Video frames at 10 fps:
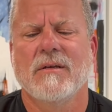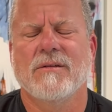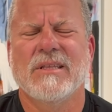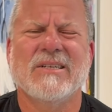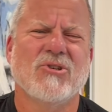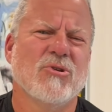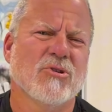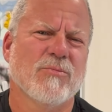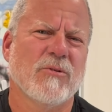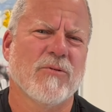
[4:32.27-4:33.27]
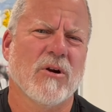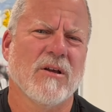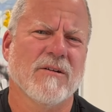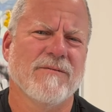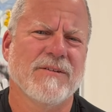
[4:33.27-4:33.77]
that is usable for
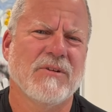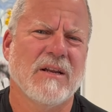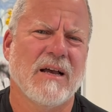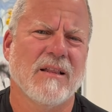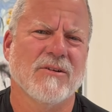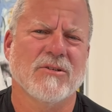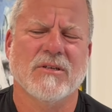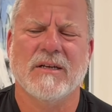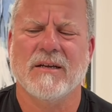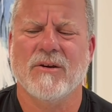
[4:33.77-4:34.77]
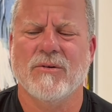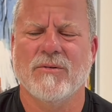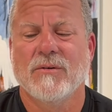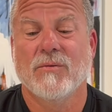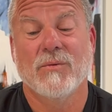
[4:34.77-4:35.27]
$150? And I
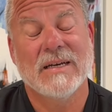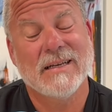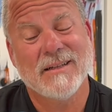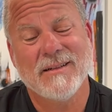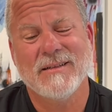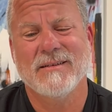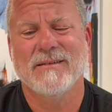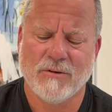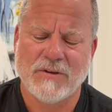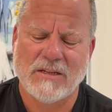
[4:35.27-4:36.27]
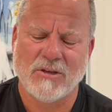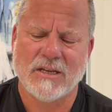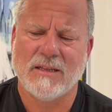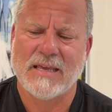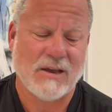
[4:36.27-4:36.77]
go, well, if I look
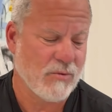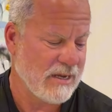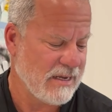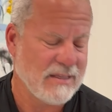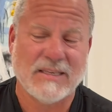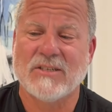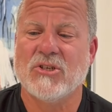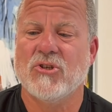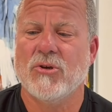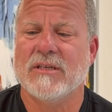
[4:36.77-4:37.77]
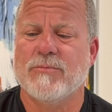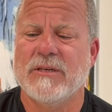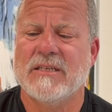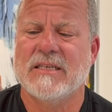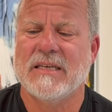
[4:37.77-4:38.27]
at it that way, and this is
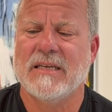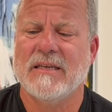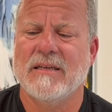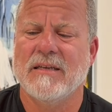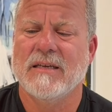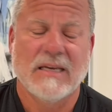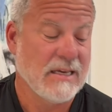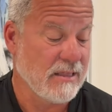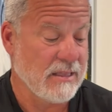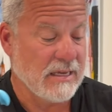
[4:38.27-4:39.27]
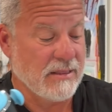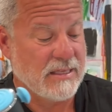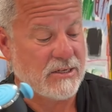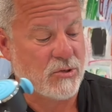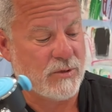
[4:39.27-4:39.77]
USB-C, and
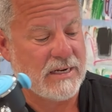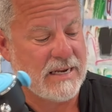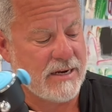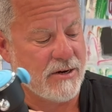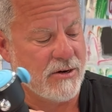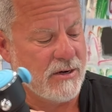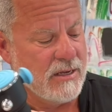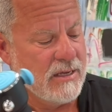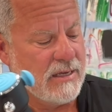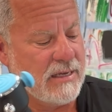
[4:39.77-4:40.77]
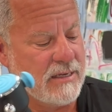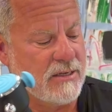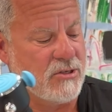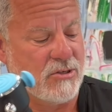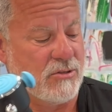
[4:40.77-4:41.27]
this one here
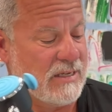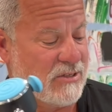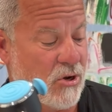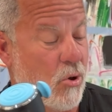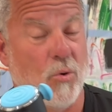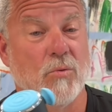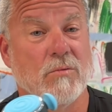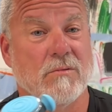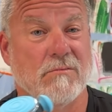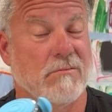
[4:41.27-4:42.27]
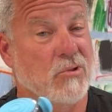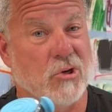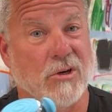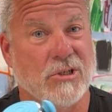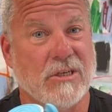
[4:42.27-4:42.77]
is its own
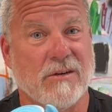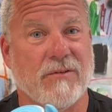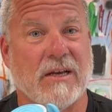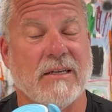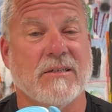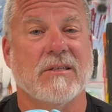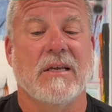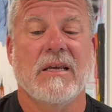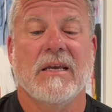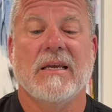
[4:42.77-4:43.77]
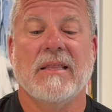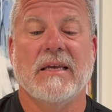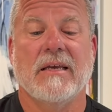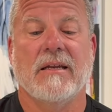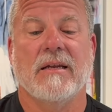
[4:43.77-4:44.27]
charging device, and
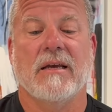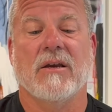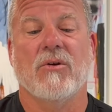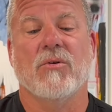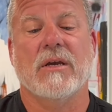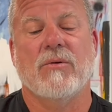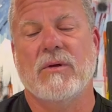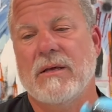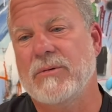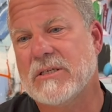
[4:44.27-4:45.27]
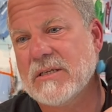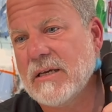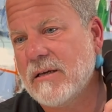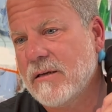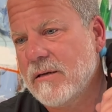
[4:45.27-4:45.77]
then I go, okay, well, let me see.